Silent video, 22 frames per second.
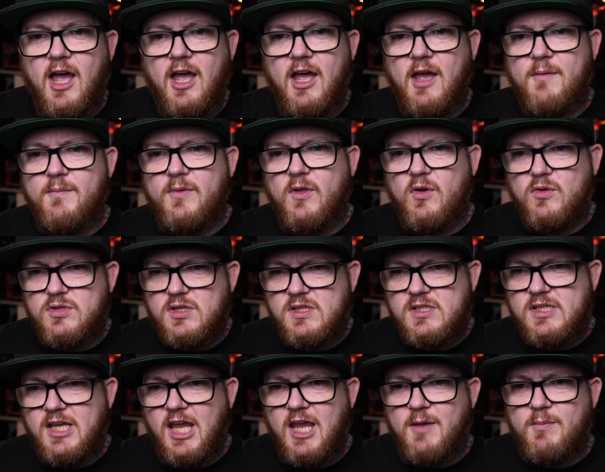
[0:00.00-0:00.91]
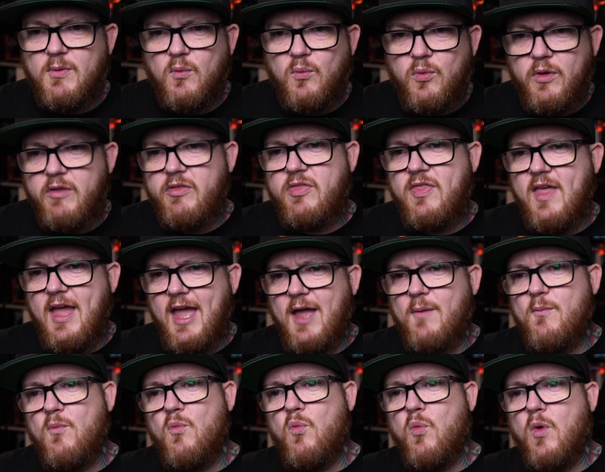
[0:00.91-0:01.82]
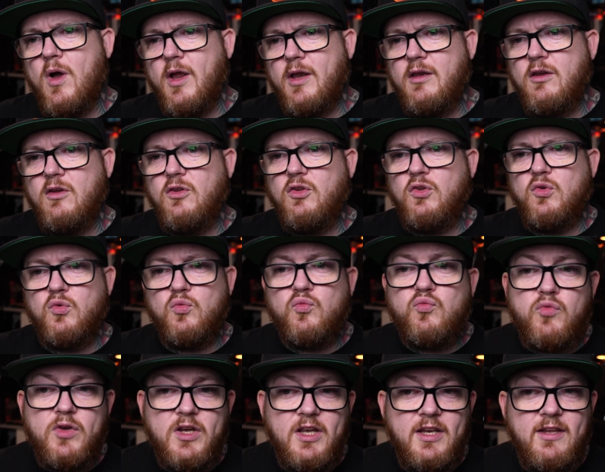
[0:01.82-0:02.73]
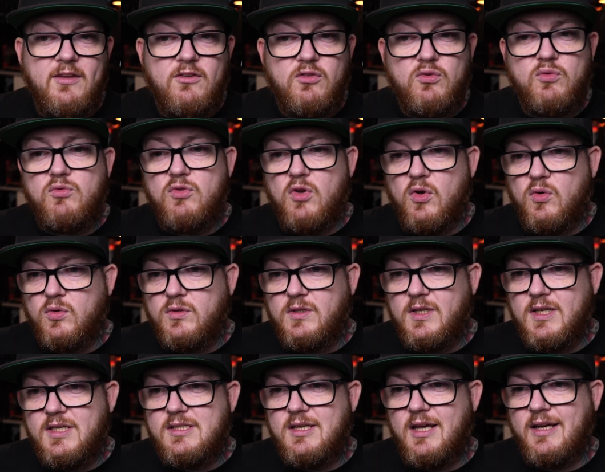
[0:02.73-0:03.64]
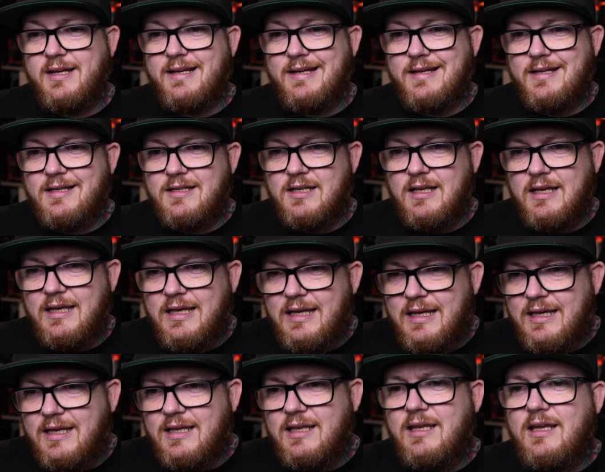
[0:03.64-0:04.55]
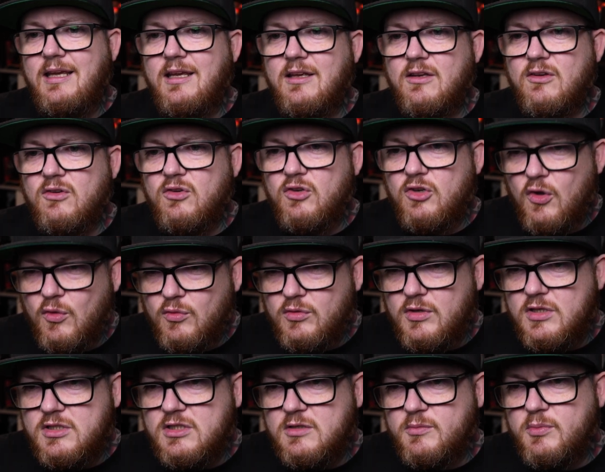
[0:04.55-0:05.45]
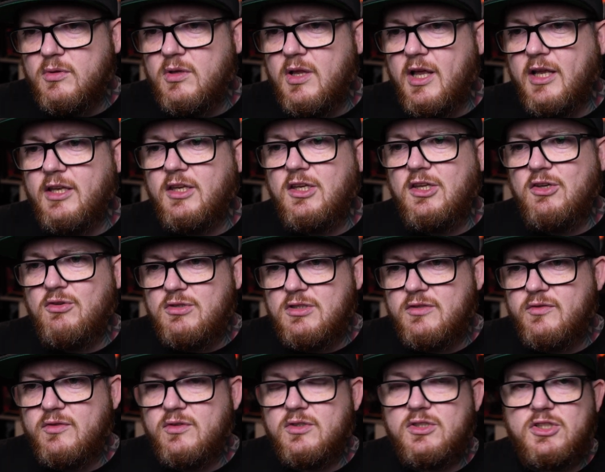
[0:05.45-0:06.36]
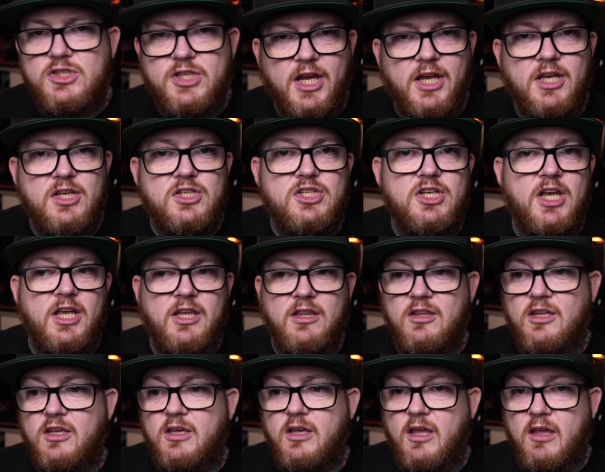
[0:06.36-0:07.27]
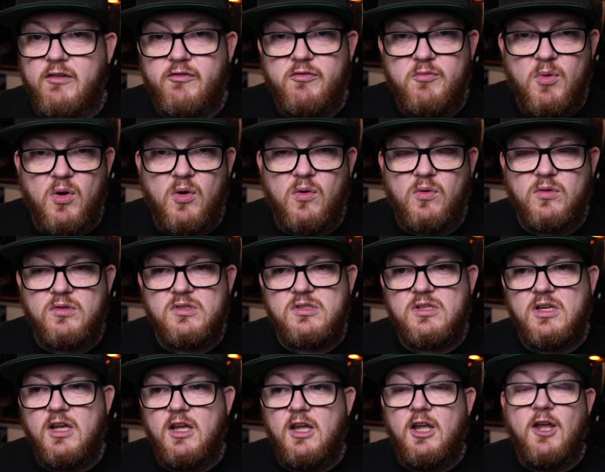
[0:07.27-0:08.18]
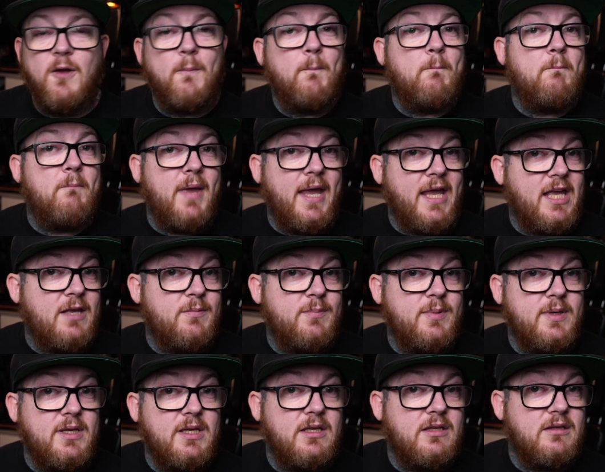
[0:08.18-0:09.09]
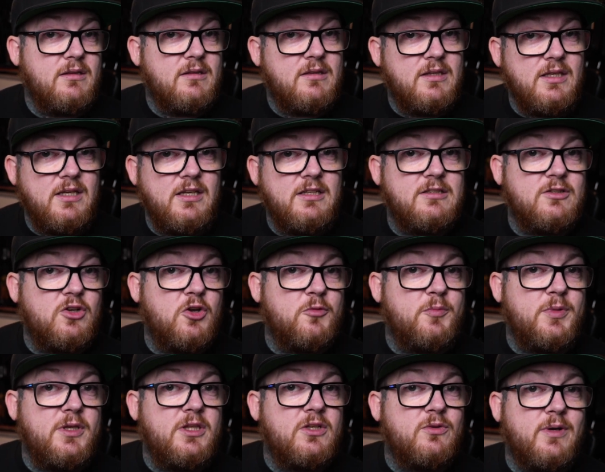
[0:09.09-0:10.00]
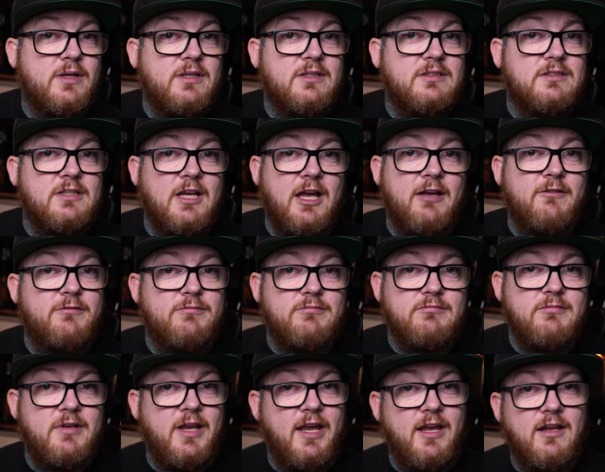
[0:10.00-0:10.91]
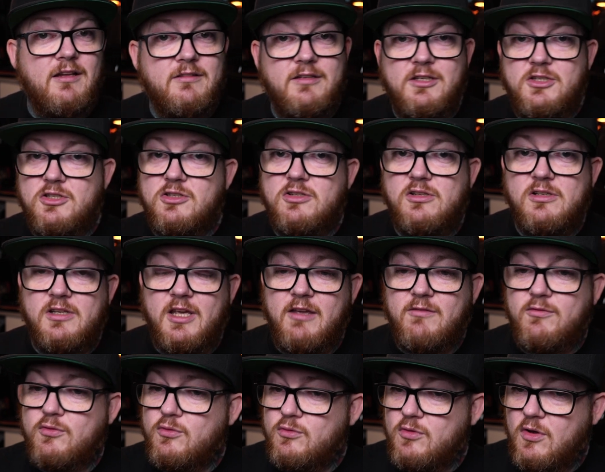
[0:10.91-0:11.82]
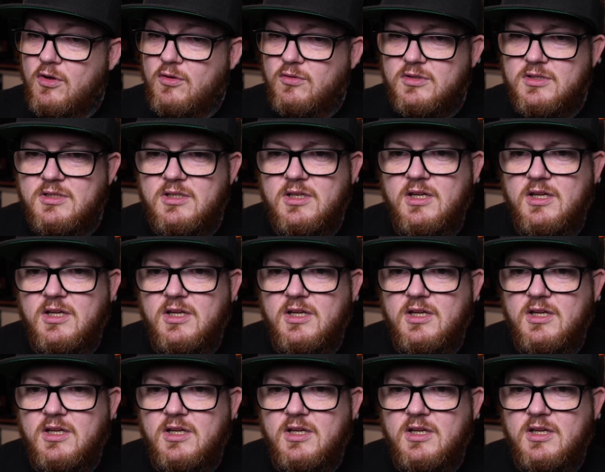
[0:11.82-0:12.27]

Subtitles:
They also say, but with the M1, you really do notice a clearly noticeable and useful change in the give modes. Maybe these could be the ones that have nailed digital give, who knows.